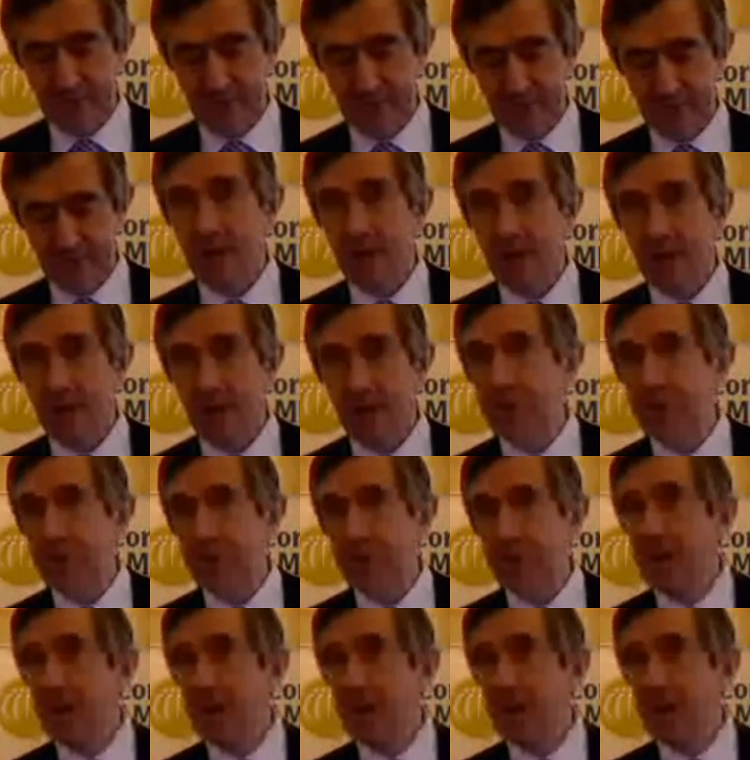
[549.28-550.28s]
In the
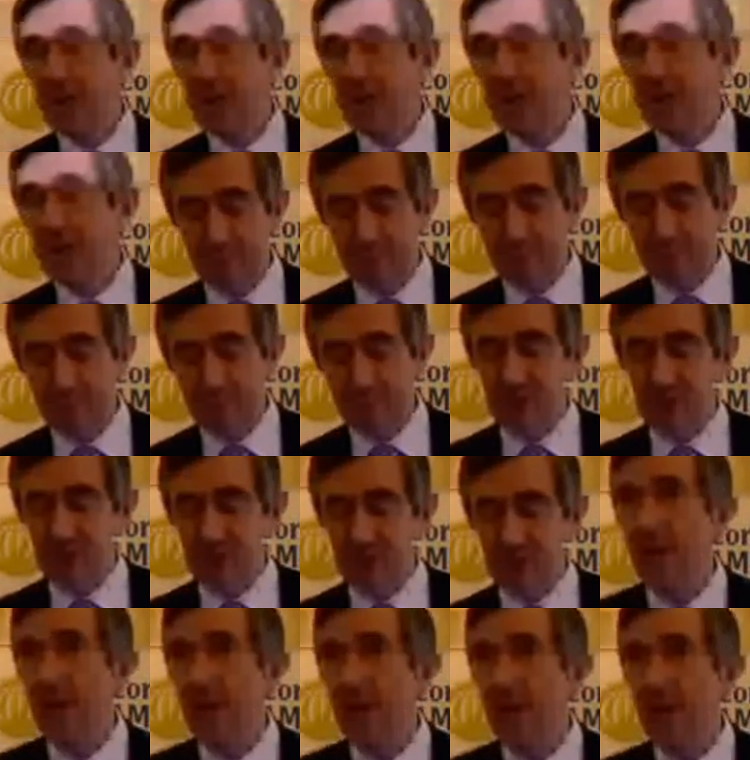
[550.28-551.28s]
UK, for example, where they've
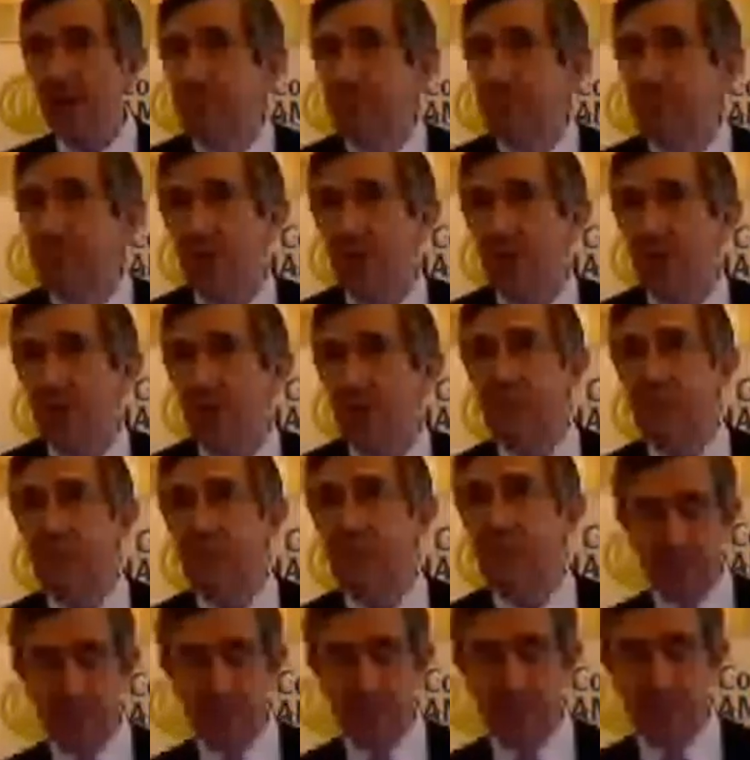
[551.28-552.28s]
had an open market for
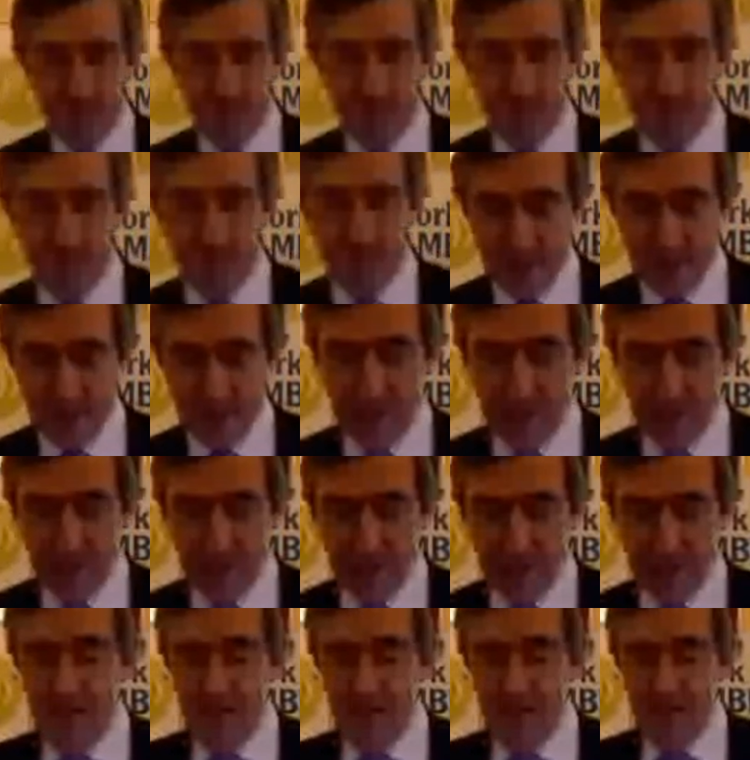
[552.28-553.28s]
some time,
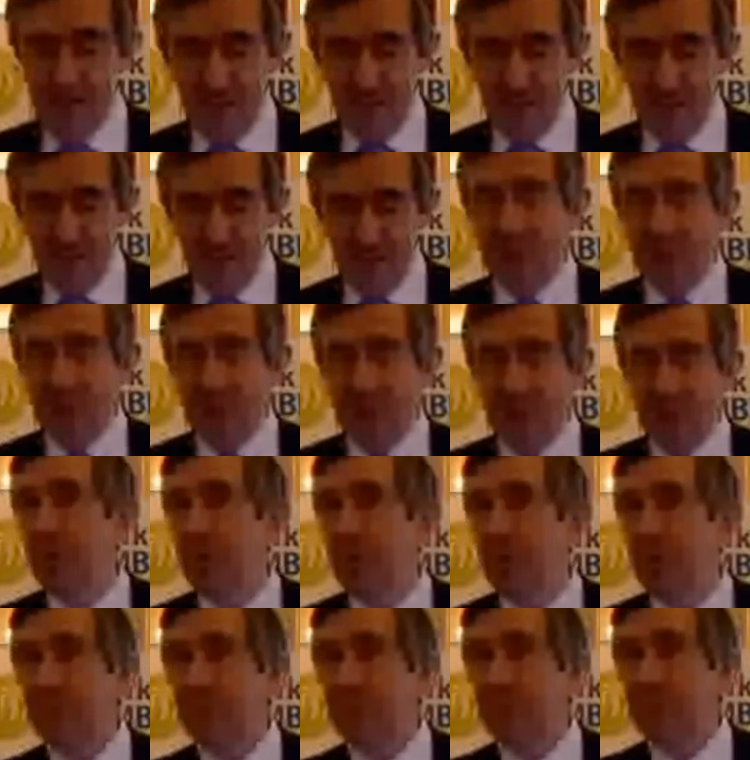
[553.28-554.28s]
they're looking at the
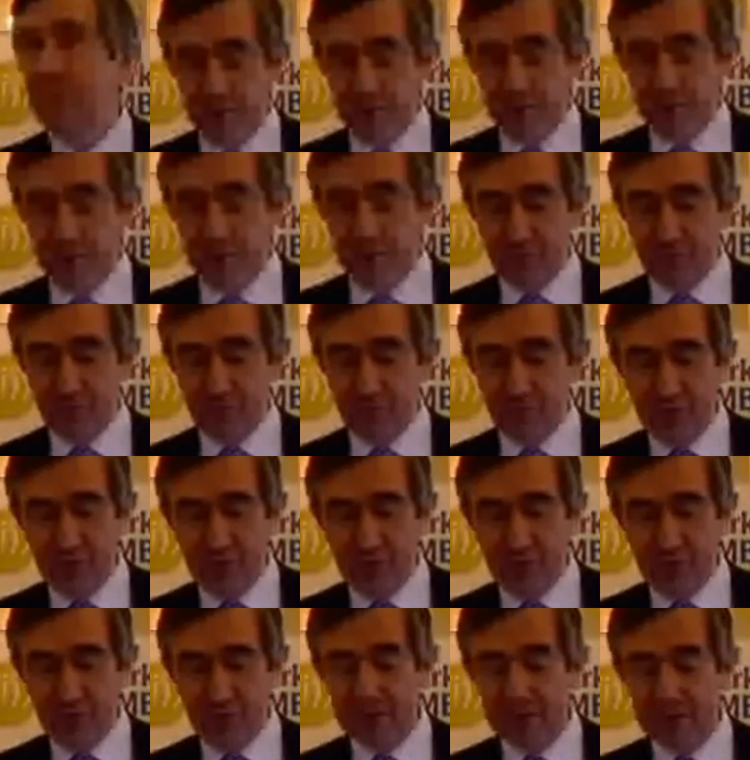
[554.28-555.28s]
possibility of zonal
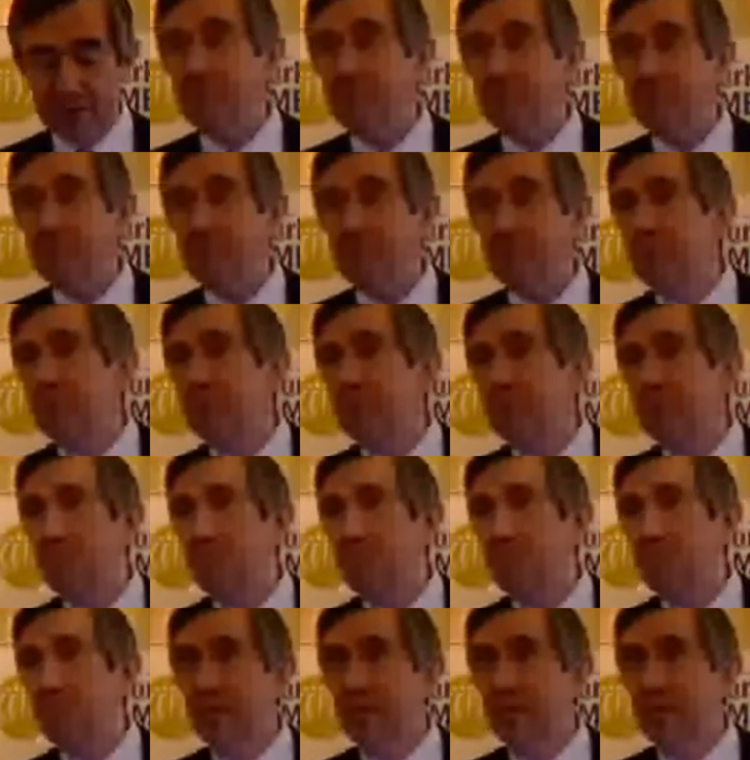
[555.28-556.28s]
pricing, which is
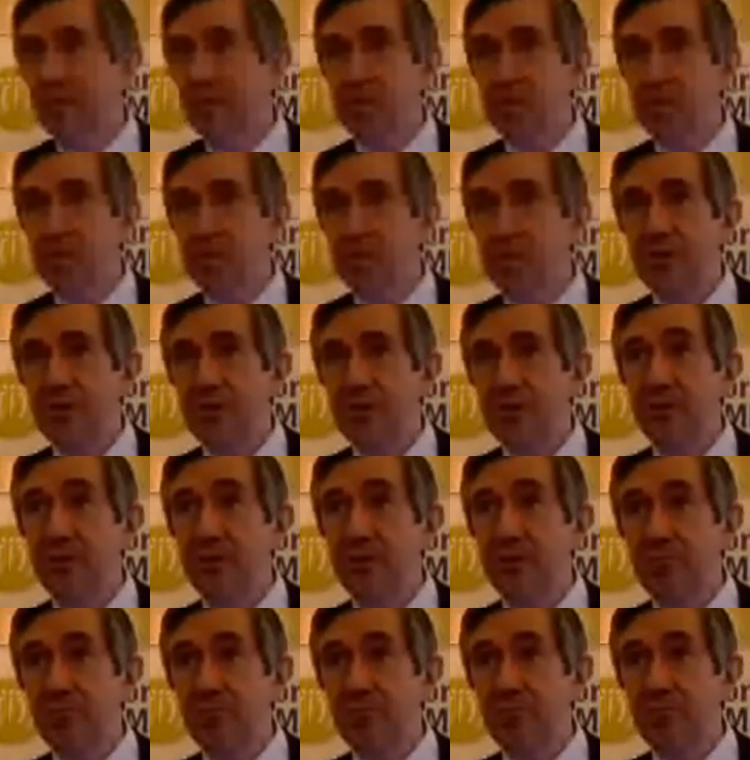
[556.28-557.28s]
basically charging
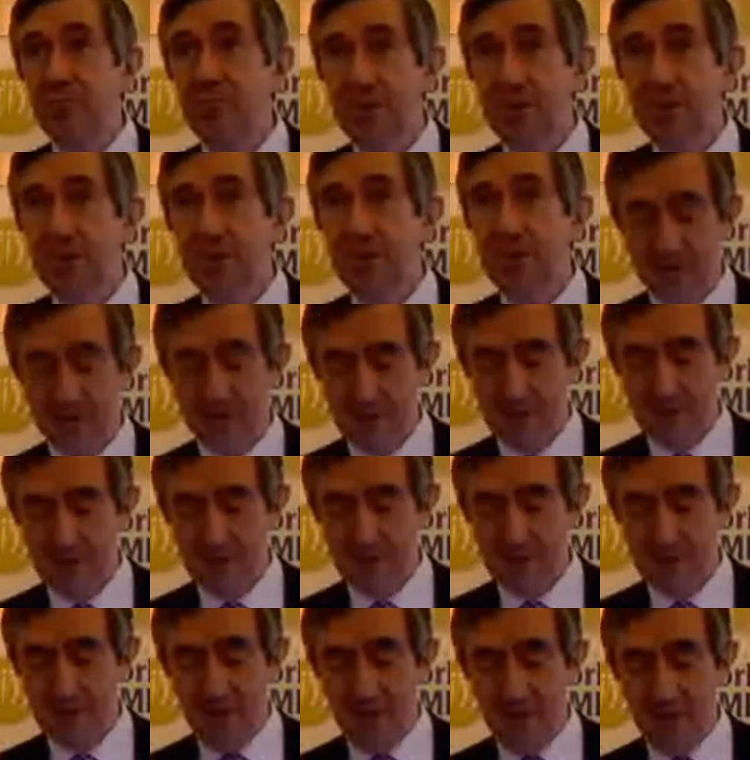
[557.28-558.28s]
different prices
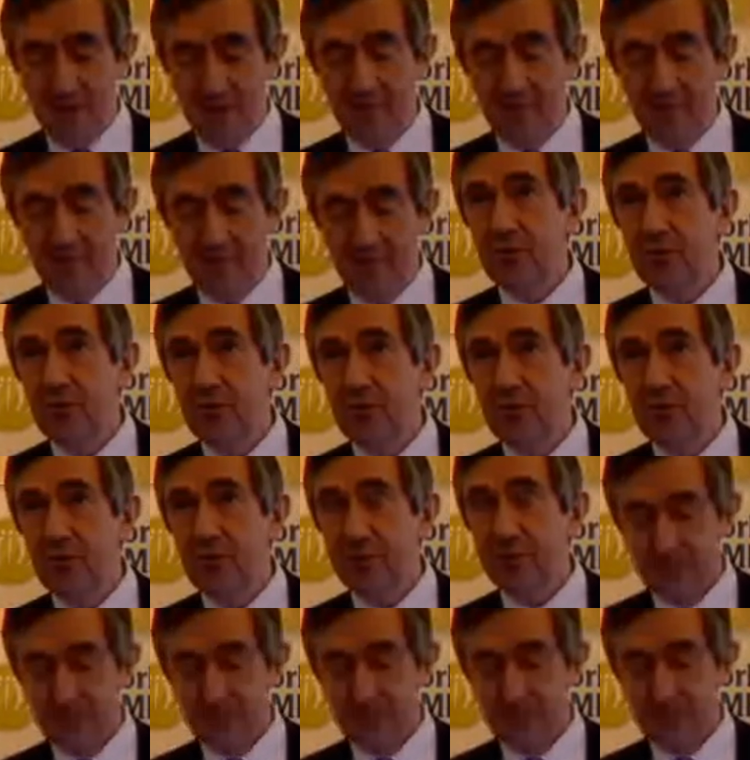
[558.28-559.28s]
for postal
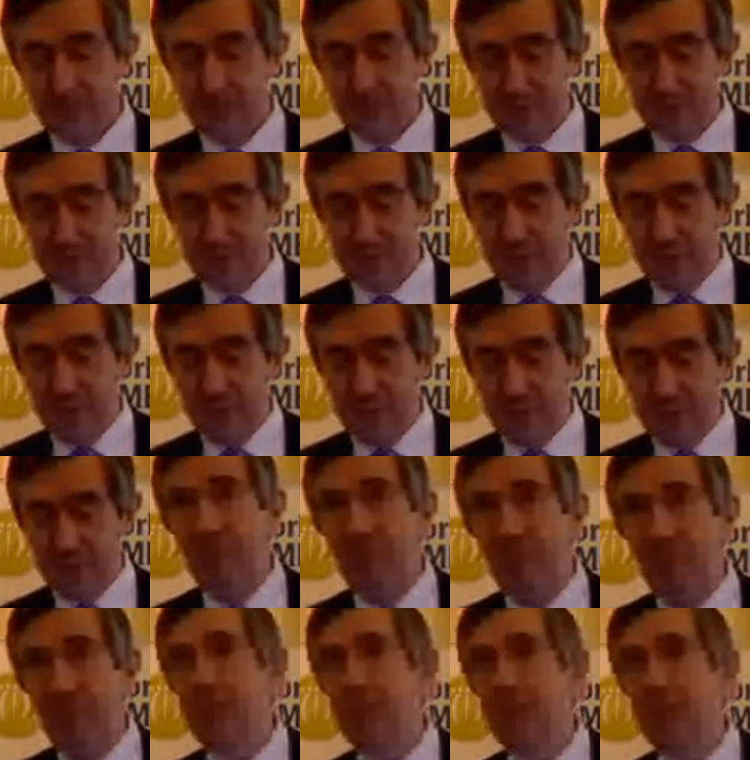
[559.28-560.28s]
services
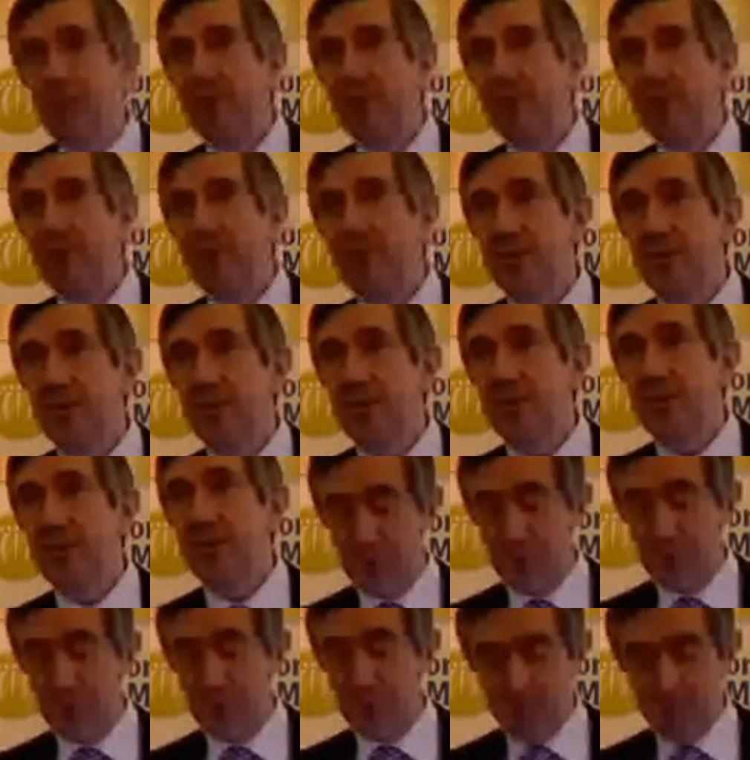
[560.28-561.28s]
depending on the distance
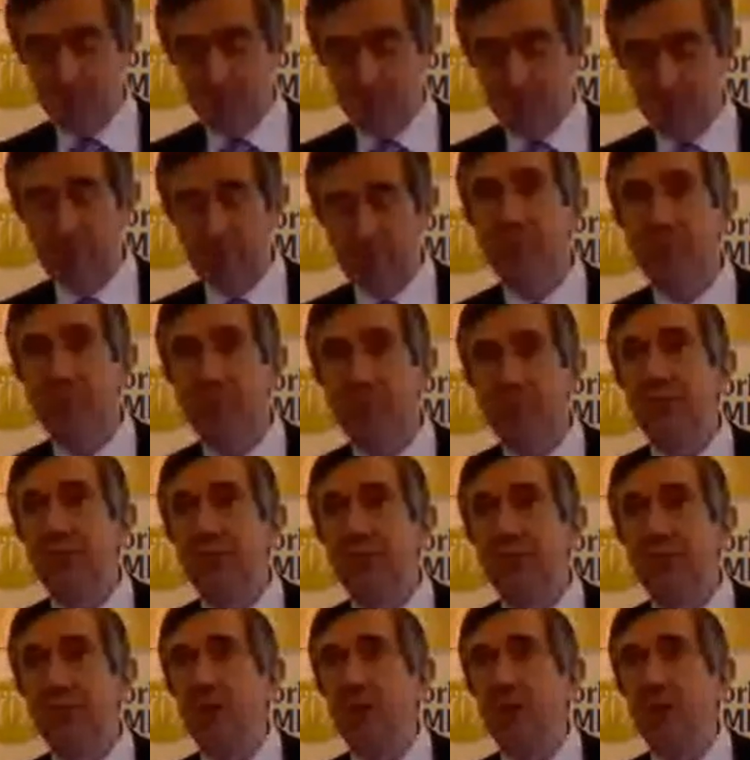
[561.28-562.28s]
between the point of
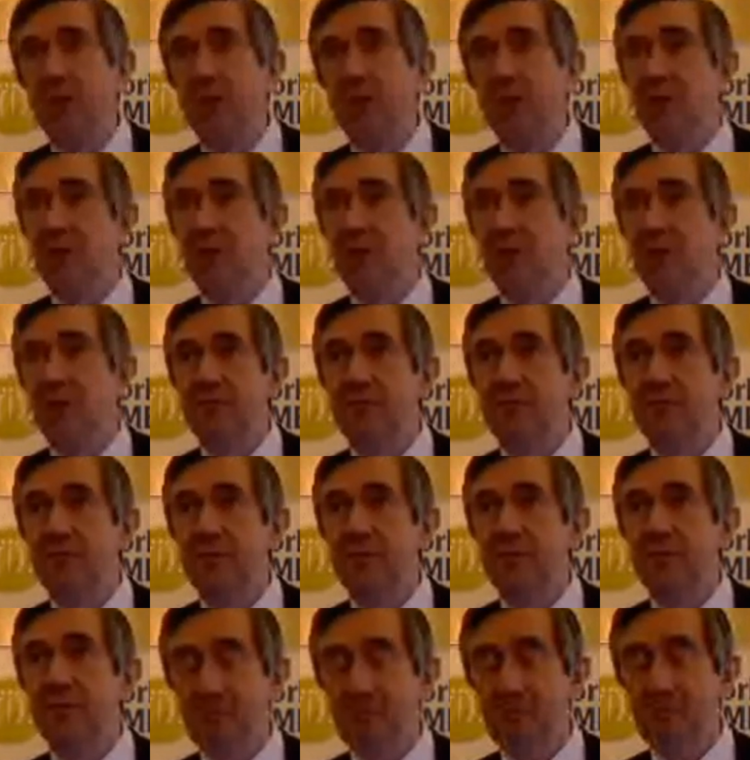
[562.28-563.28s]
posting and the point of delivery.